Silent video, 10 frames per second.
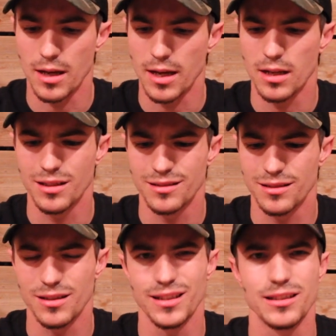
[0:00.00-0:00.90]
And
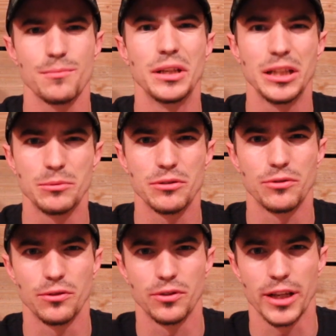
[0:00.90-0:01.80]
it's a medium to
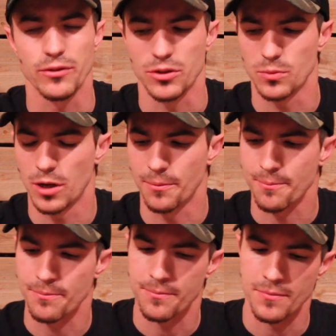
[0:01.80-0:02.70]
full flavored as well,
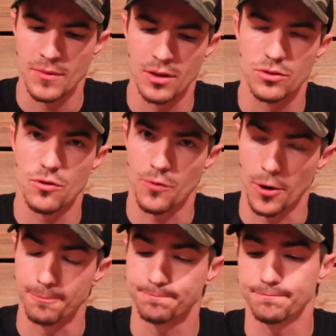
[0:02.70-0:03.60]
so far.